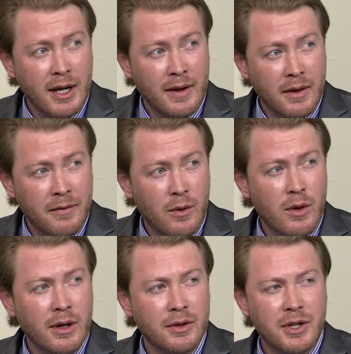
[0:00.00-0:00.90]
mm -hmm. in mm-hmm. the
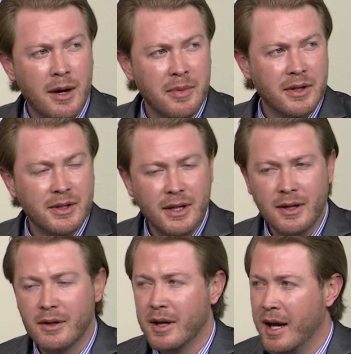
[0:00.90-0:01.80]
Four Hill Shopping
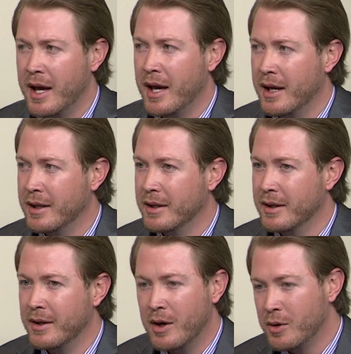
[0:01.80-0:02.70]
Center, and
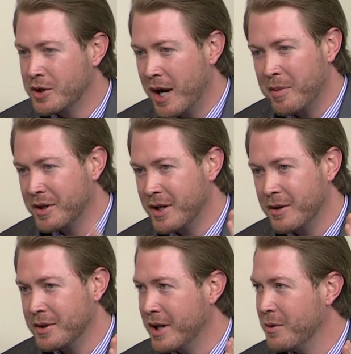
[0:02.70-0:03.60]
the whole shopping
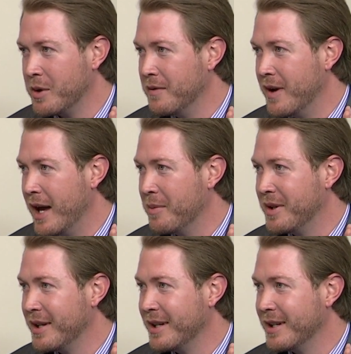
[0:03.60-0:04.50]
center is getting
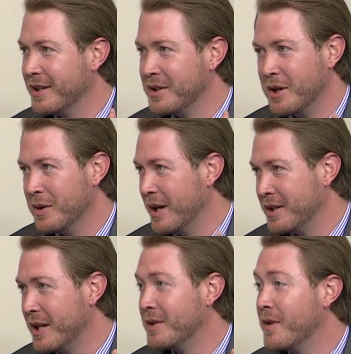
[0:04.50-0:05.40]
revamped. Mm -hmm. So yeah,
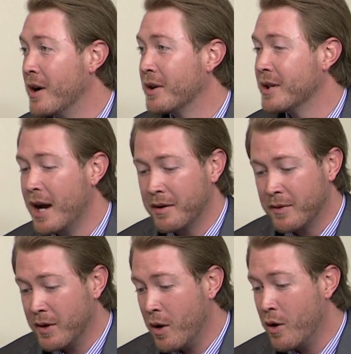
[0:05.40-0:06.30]
it's, sure it's very exciting for the